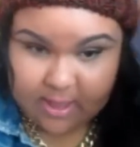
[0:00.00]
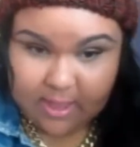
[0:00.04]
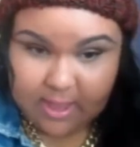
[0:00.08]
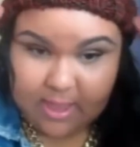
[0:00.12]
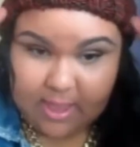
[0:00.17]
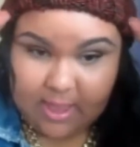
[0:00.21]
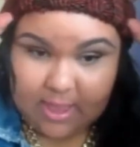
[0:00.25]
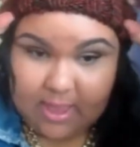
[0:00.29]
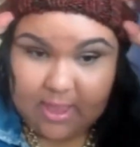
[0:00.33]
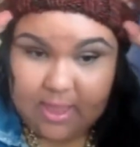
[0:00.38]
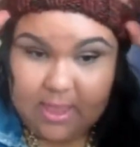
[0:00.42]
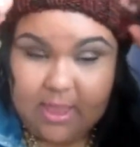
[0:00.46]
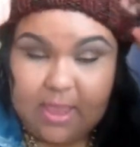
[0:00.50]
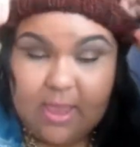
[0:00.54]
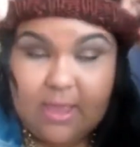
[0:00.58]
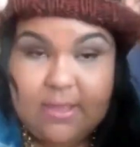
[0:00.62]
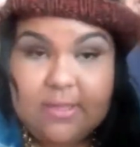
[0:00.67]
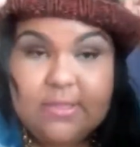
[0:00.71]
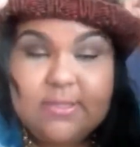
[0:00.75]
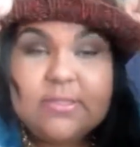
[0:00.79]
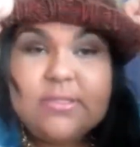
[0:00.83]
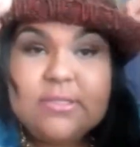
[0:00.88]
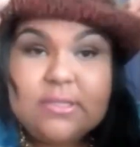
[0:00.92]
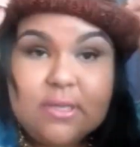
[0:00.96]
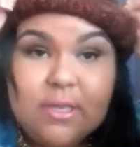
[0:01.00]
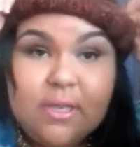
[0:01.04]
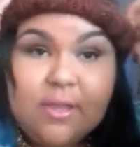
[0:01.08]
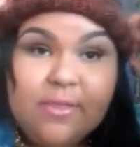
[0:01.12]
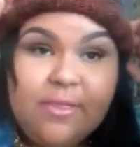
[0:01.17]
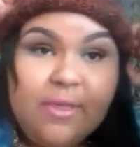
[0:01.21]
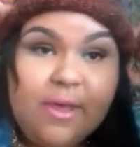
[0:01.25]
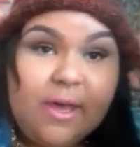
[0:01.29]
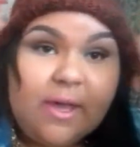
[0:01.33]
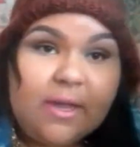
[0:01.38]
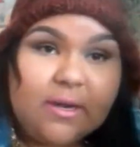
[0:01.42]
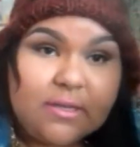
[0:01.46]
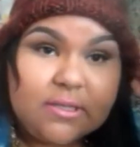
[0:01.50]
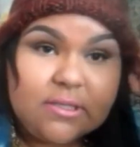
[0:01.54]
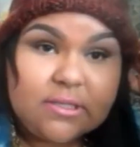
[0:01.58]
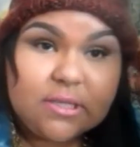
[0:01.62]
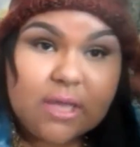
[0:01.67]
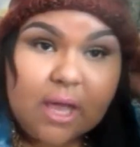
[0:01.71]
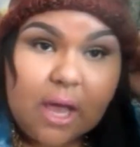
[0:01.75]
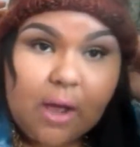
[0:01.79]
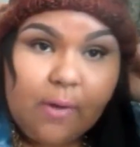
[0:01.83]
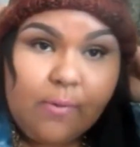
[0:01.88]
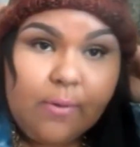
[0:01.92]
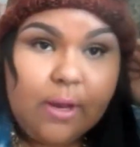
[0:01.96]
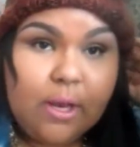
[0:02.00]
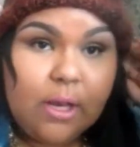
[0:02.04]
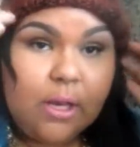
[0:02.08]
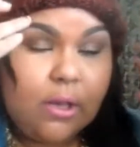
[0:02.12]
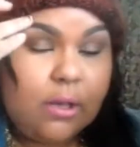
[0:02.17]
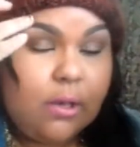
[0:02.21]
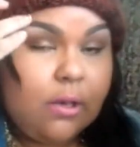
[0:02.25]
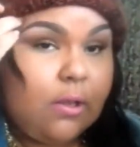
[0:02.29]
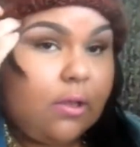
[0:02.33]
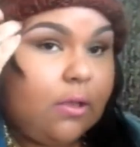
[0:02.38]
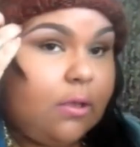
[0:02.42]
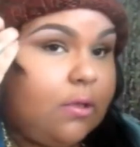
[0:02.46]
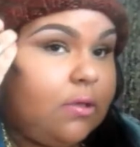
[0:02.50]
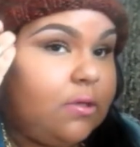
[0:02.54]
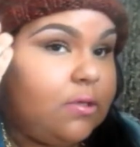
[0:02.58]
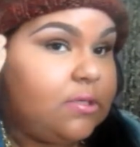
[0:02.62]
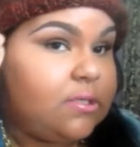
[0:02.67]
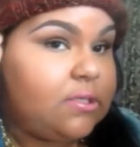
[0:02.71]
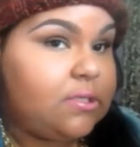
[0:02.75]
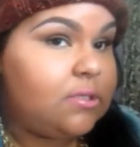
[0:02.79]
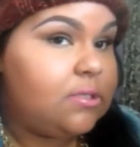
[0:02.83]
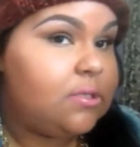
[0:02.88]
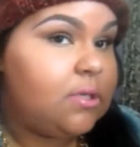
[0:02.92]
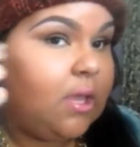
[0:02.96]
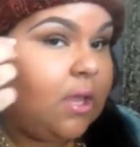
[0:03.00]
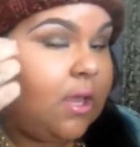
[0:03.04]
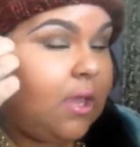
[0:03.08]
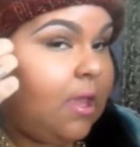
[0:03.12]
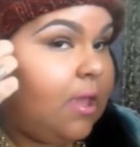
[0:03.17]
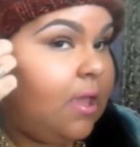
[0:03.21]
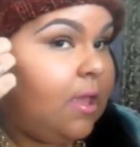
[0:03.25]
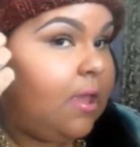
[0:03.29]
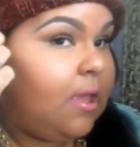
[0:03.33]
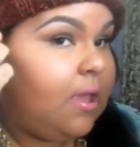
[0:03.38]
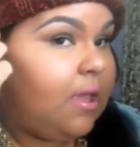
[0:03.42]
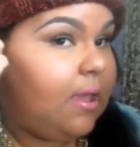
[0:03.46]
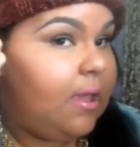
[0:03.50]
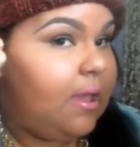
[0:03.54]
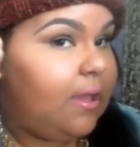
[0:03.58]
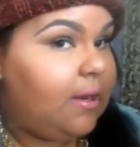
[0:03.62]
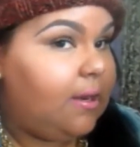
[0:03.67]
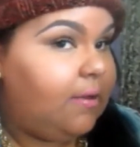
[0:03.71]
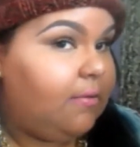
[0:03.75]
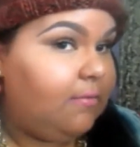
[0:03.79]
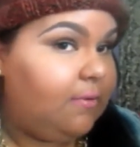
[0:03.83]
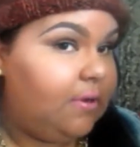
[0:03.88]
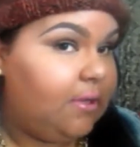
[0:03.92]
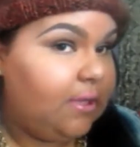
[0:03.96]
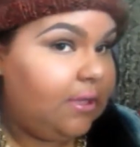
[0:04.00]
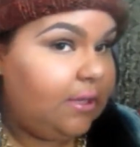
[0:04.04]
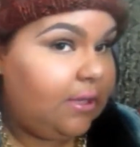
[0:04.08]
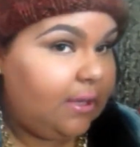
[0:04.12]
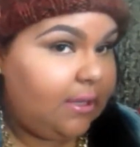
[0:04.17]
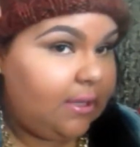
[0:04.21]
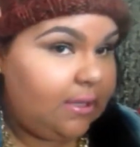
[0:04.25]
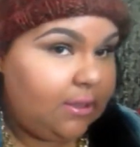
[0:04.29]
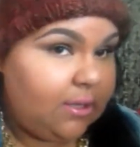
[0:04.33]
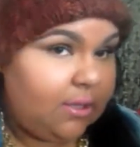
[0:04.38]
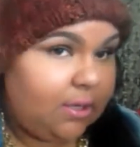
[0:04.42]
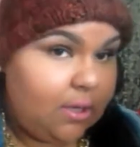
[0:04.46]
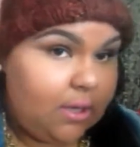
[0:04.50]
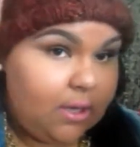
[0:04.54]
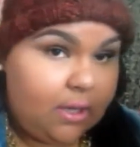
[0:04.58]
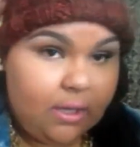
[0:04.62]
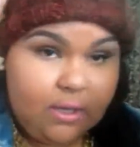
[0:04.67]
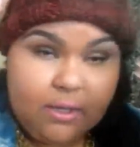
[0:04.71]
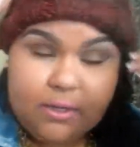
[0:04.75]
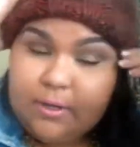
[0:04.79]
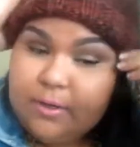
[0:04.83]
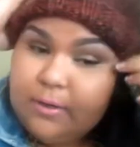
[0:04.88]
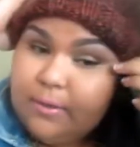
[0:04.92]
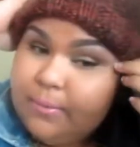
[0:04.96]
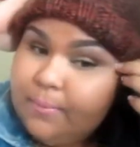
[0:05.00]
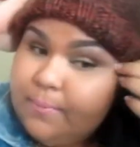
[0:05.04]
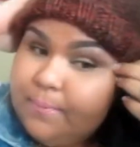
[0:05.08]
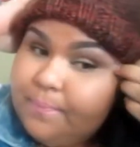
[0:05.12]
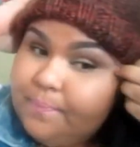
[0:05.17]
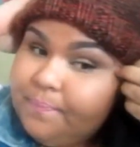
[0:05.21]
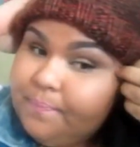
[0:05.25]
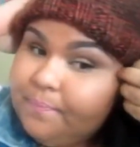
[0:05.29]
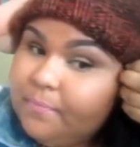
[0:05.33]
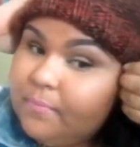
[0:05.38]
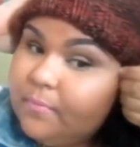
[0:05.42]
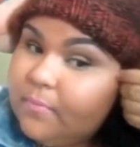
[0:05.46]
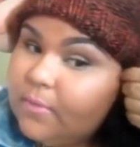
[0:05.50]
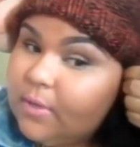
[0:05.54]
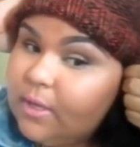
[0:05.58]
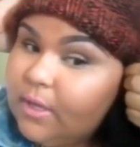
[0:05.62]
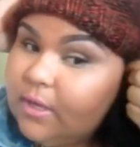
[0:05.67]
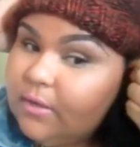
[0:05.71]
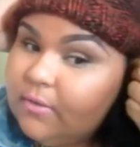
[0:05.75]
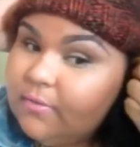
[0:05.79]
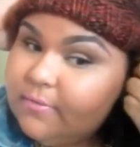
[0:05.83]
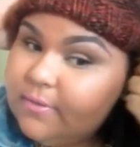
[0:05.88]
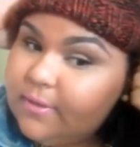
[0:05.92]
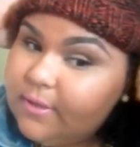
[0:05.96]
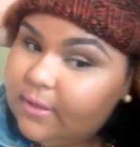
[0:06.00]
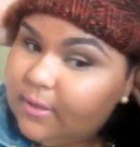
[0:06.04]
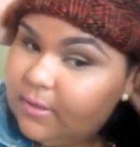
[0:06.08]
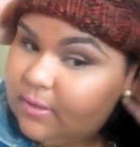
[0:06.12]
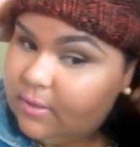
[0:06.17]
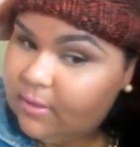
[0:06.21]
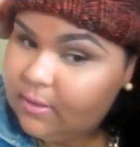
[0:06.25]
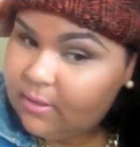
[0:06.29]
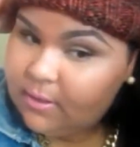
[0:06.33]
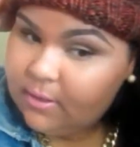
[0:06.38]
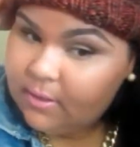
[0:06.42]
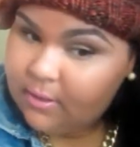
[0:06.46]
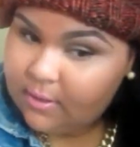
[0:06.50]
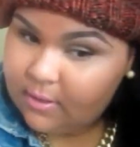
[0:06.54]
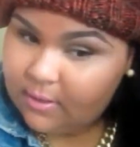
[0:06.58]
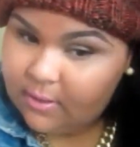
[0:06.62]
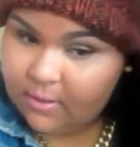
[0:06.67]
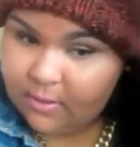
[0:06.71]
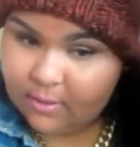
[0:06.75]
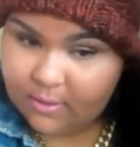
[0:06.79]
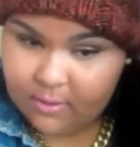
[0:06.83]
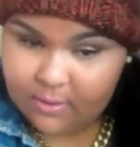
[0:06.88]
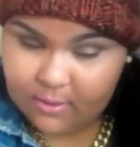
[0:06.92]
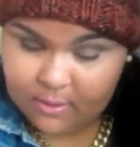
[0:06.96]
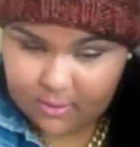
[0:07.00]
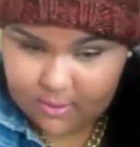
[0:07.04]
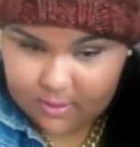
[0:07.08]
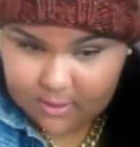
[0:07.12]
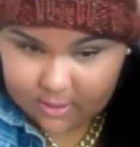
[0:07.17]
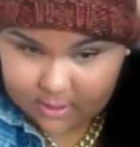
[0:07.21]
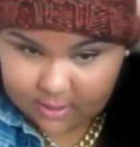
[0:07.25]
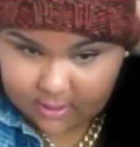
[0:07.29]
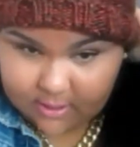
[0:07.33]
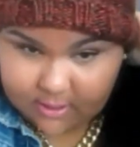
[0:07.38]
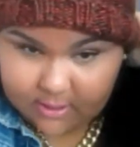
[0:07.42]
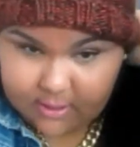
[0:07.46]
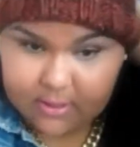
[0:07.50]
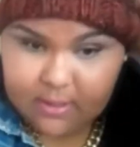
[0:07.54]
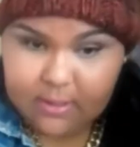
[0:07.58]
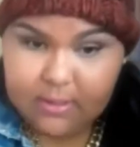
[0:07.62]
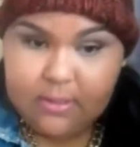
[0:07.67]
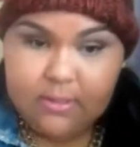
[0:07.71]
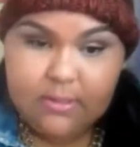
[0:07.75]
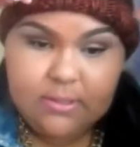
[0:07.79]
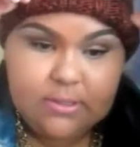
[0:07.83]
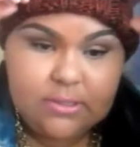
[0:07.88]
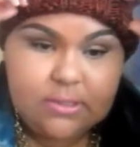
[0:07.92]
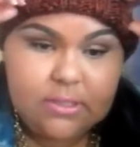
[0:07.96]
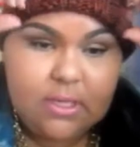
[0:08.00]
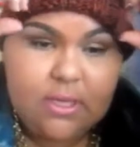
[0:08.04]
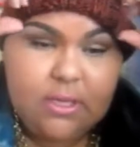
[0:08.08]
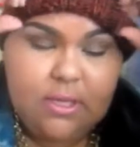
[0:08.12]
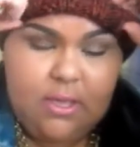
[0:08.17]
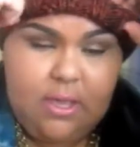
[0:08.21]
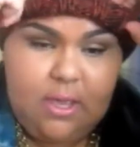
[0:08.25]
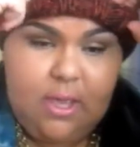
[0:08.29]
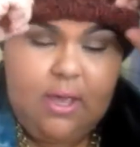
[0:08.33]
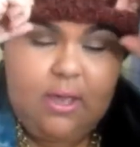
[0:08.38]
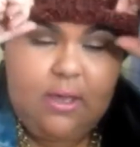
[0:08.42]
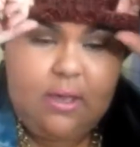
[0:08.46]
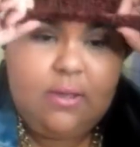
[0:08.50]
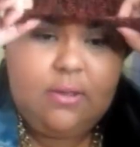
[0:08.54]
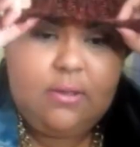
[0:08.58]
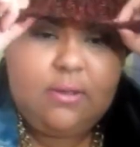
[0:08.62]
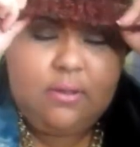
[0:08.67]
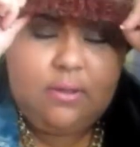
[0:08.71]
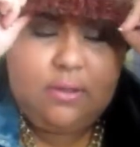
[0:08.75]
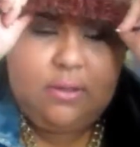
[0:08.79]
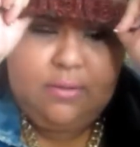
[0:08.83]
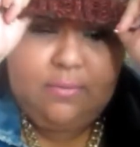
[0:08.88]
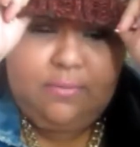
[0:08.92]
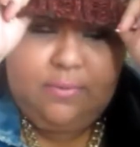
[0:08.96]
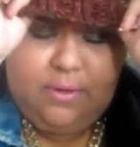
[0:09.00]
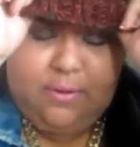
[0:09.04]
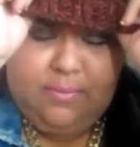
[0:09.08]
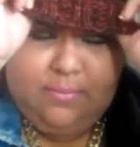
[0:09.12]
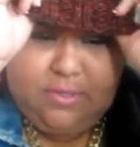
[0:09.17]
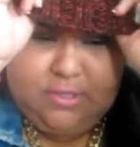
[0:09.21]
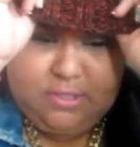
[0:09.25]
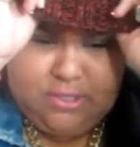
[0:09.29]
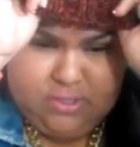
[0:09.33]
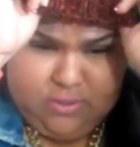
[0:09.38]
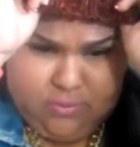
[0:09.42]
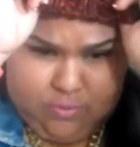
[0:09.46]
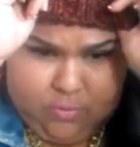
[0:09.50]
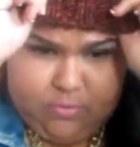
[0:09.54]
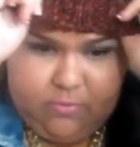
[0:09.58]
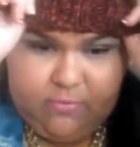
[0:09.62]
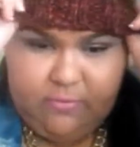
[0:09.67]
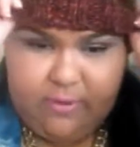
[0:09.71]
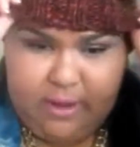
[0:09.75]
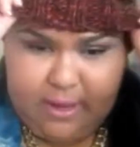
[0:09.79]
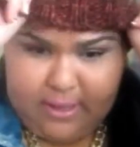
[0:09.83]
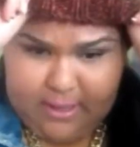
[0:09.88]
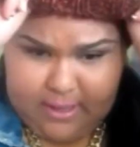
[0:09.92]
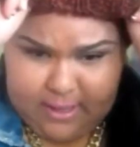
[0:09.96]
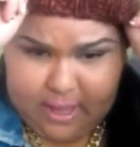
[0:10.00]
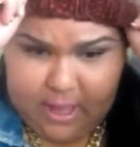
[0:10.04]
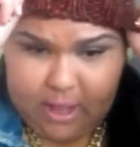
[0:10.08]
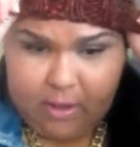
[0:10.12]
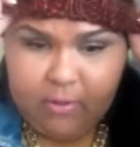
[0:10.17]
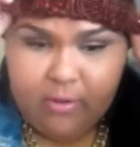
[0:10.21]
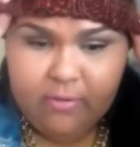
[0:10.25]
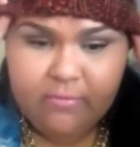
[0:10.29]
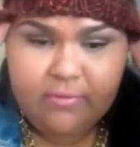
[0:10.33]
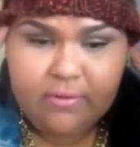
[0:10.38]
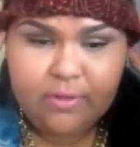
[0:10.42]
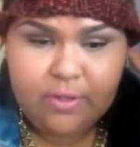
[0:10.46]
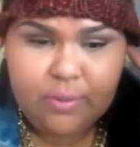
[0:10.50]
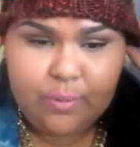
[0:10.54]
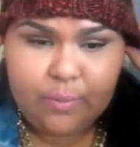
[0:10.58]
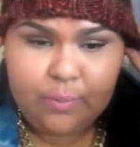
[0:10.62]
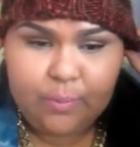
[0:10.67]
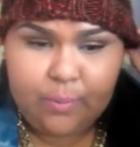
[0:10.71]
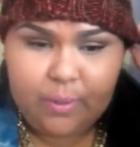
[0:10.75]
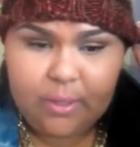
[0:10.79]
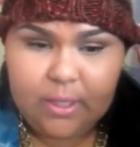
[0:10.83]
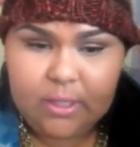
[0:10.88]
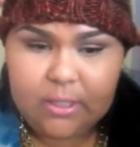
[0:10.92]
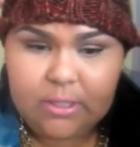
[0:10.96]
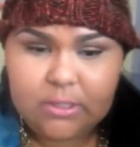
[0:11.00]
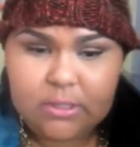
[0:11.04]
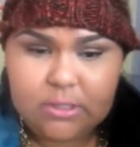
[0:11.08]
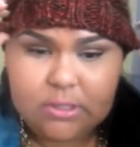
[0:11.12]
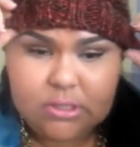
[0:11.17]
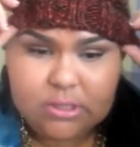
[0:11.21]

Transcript: and that is how it looks and I really like the color of it and yeah you can pretty much rock it however you want